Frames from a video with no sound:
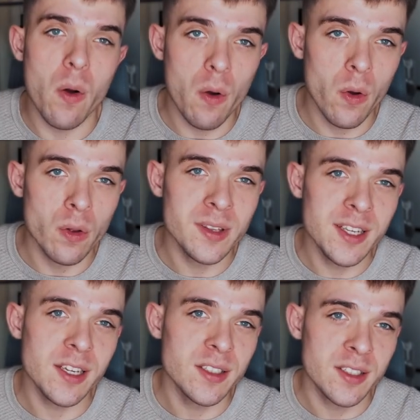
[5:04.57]
all
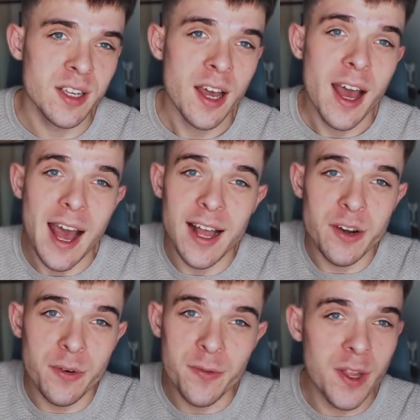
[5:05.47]
these
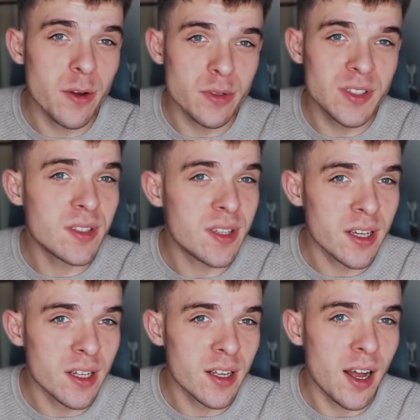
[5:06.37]
and your videos
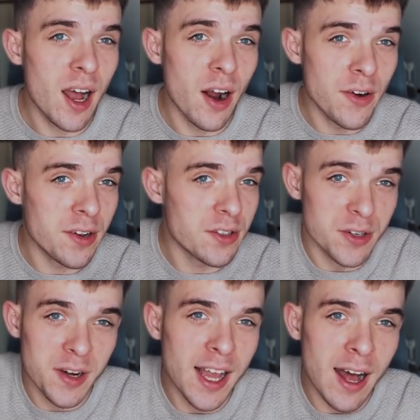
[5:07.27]
still are
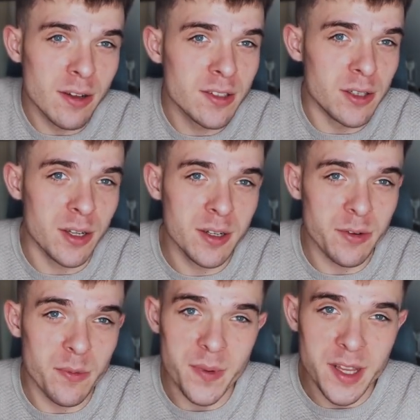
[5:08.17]
turning out to look
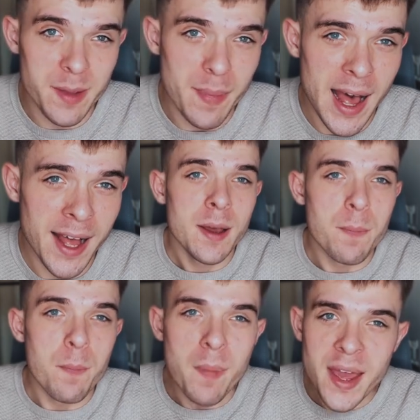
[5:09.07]
really bad,
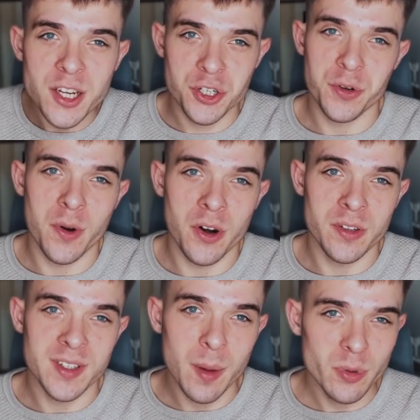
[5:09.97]
make sure,
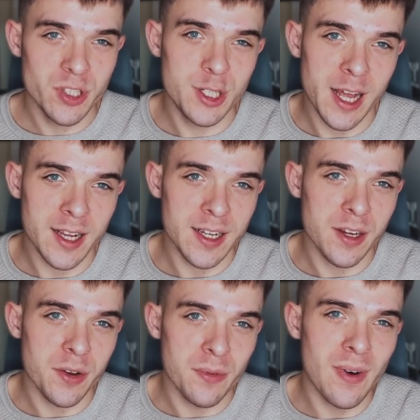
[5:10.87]
double check
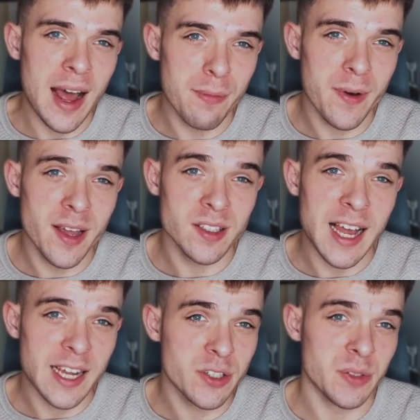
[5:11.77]
that your Wi-Fi is
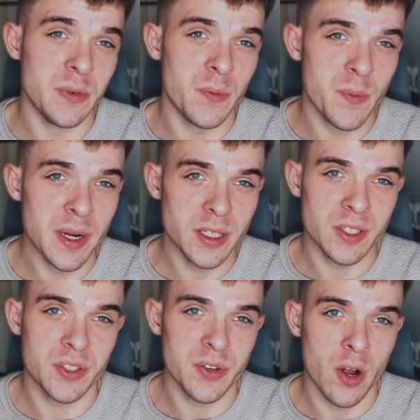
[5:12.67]
actually really
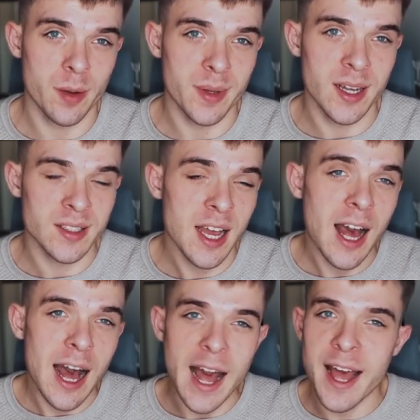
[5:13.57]
strong, because
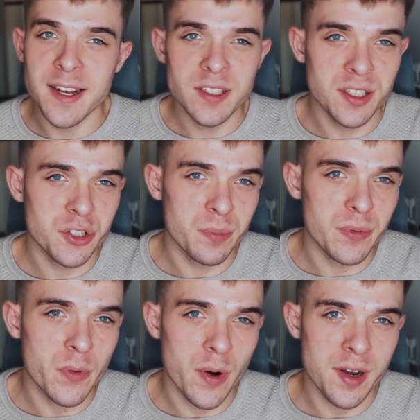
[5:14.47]
I had this issue
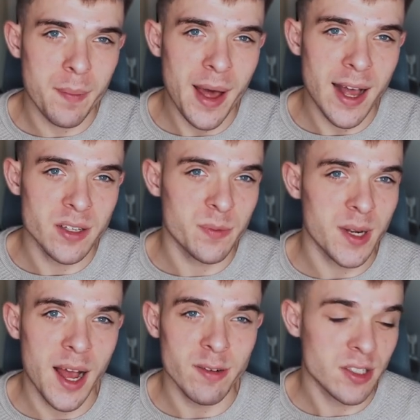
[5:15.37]
before in the past
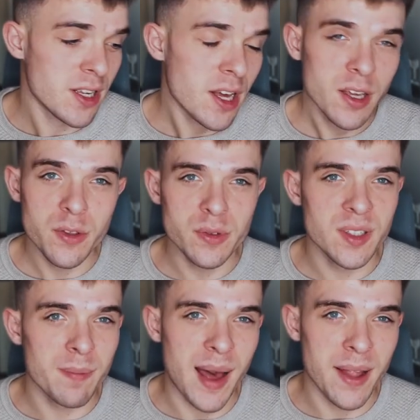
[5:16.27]
when I was
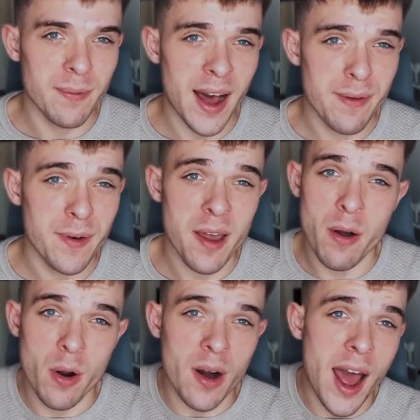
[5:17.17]
using bad Wi-Fi,
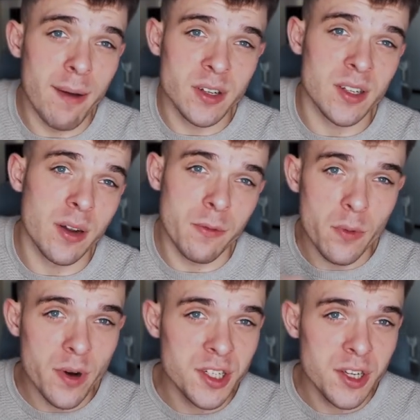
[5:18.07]
or I was on a
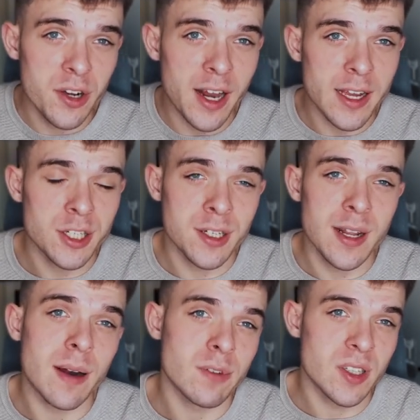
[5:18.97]
four G
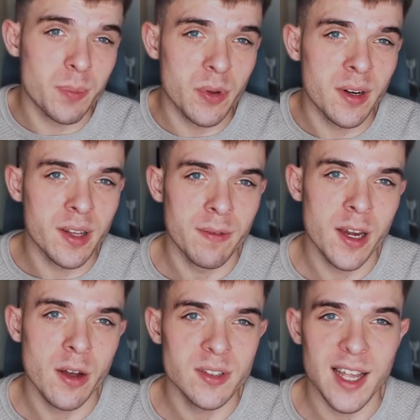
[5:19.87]
connection and I was uploading the
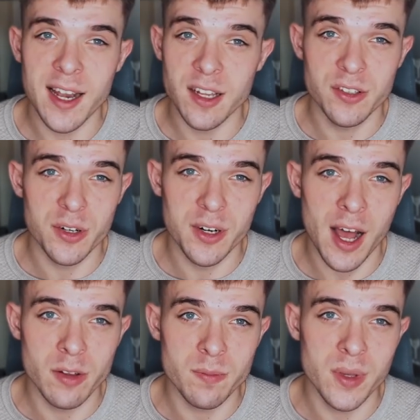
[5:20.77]
videos and it turned
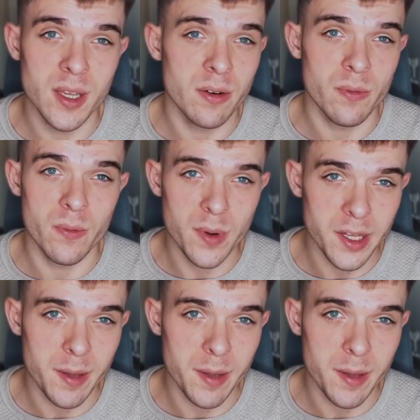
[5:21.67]
out to be really